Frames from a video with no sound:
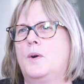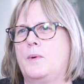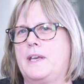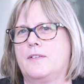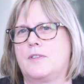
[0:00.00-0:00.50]

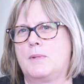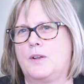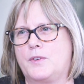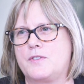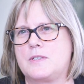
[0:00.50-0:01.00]
we give them a
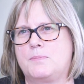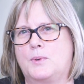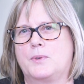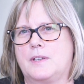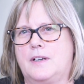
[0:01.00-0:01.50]
lot of
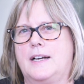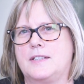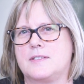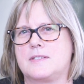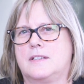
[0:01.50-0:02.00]
support and
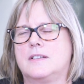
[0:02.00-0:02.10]
guidance,